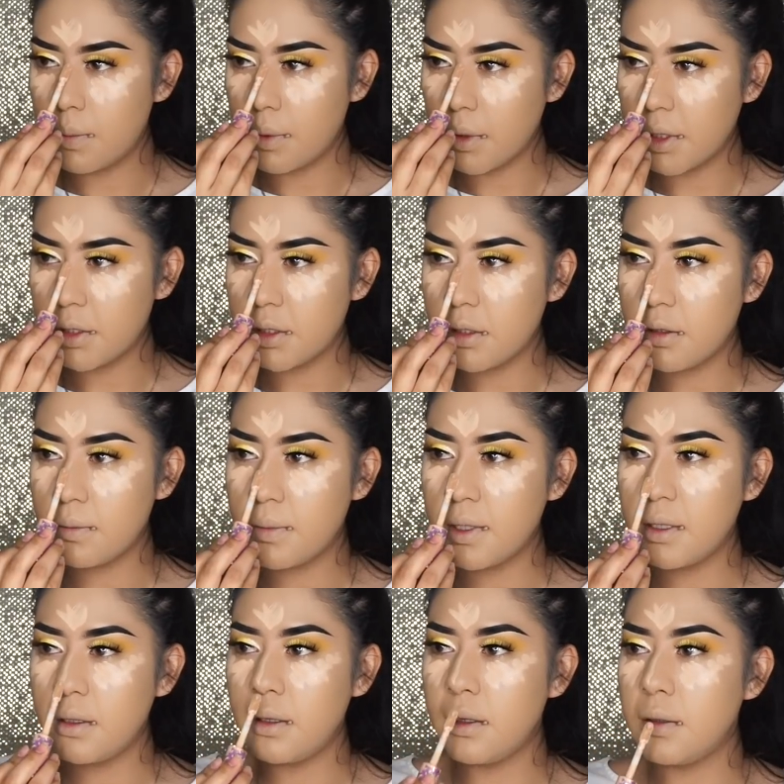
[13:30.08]
bridge of
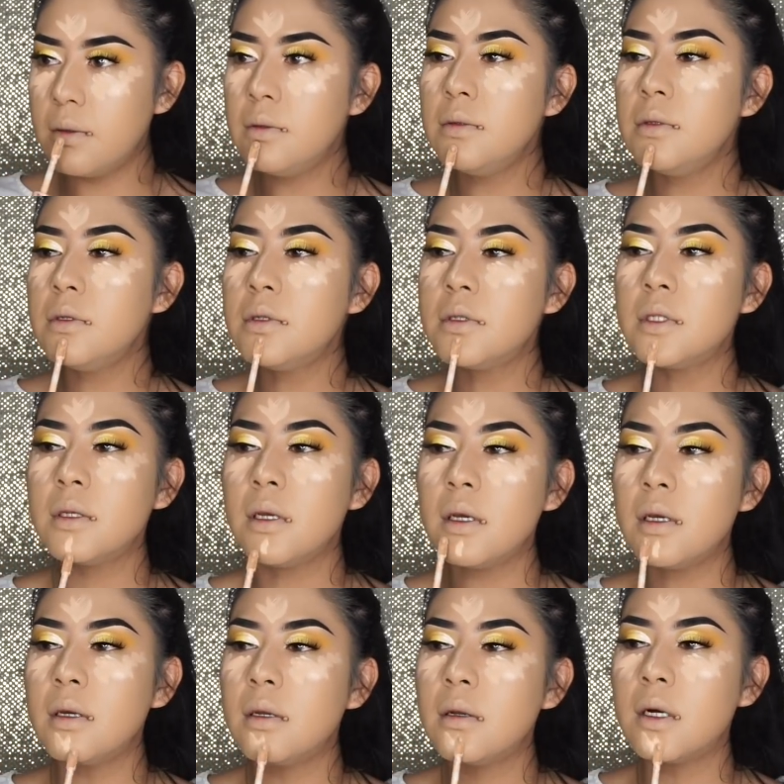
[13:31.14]
my nose,
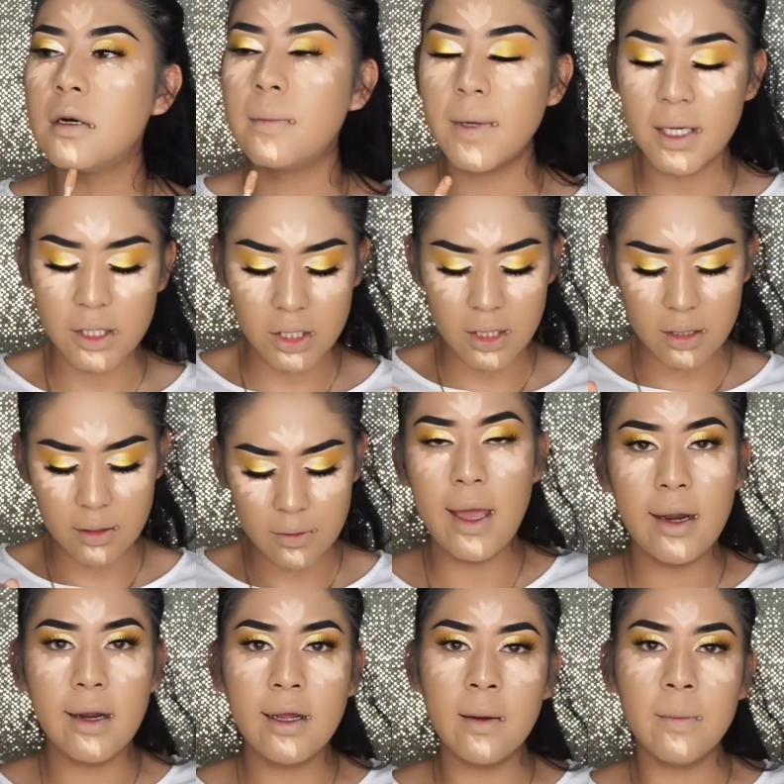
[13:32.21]
and on my chin.
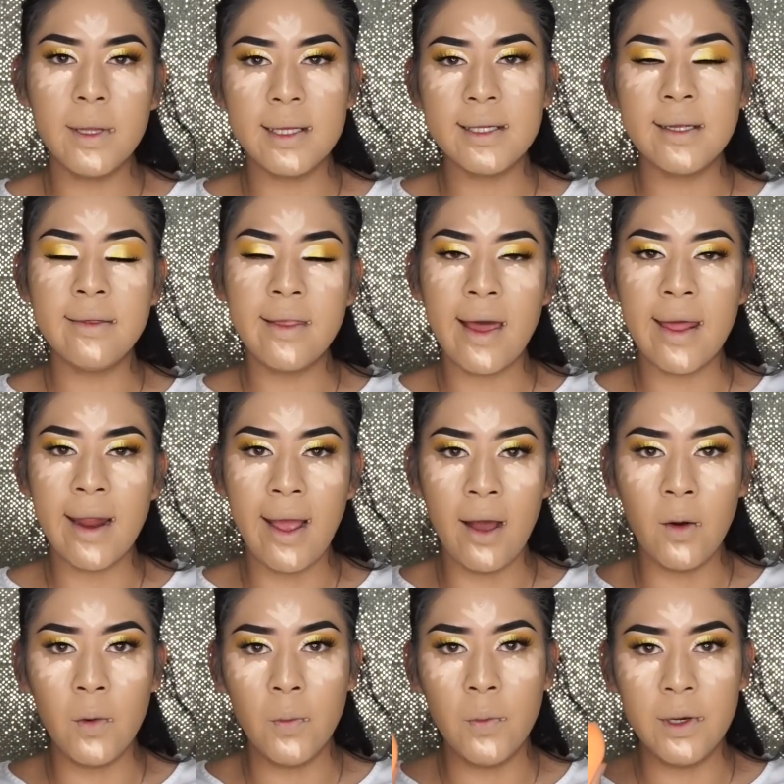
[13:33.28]
And I am blending that
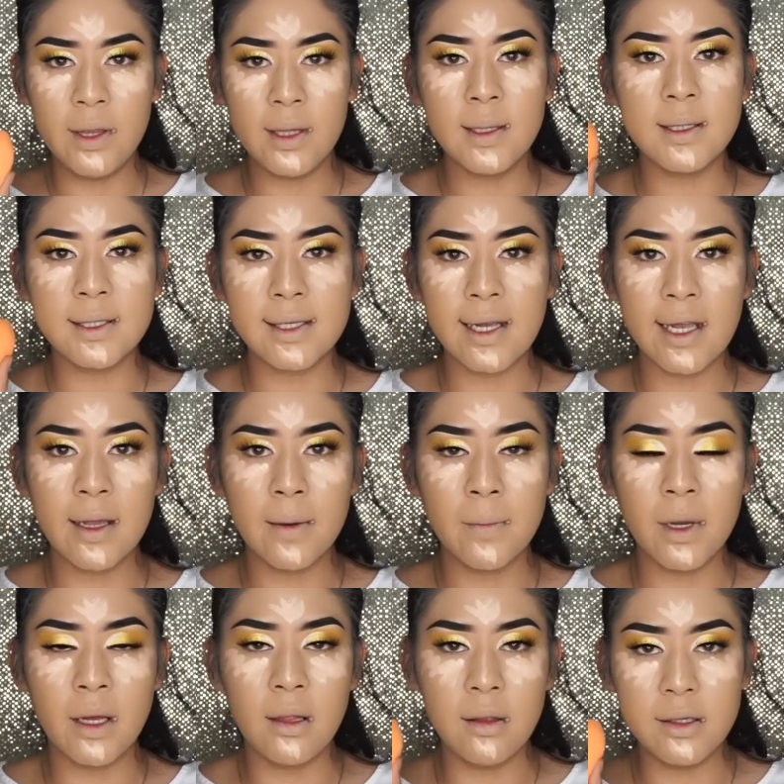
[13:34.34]
out with the
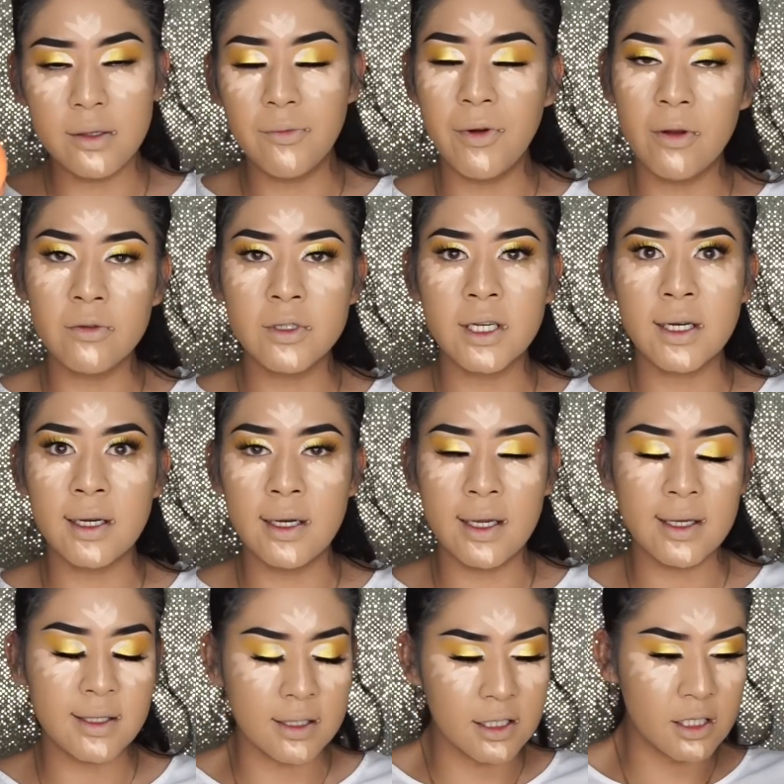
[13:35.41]
same Real
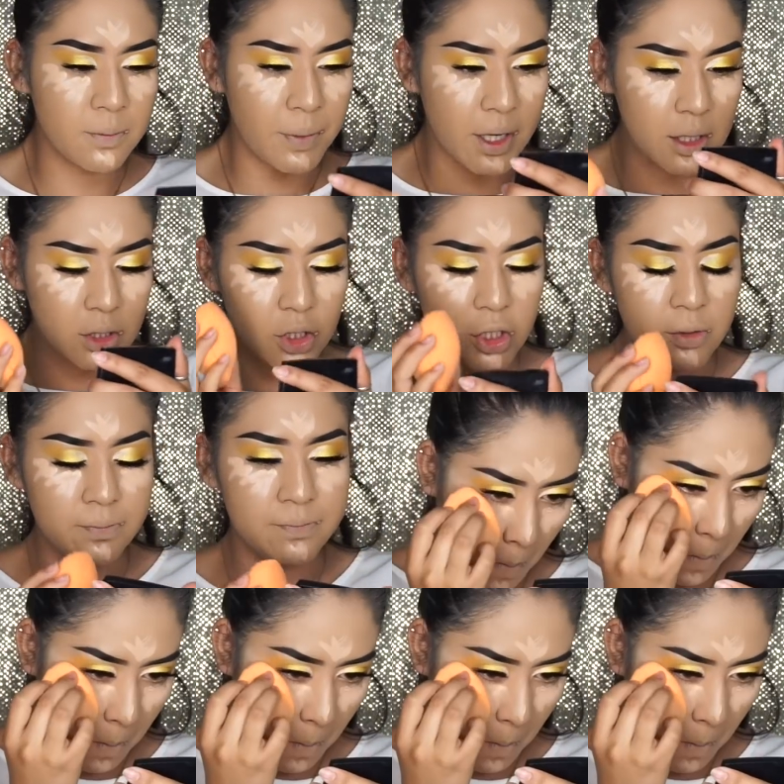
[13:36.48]
Techniques sponge.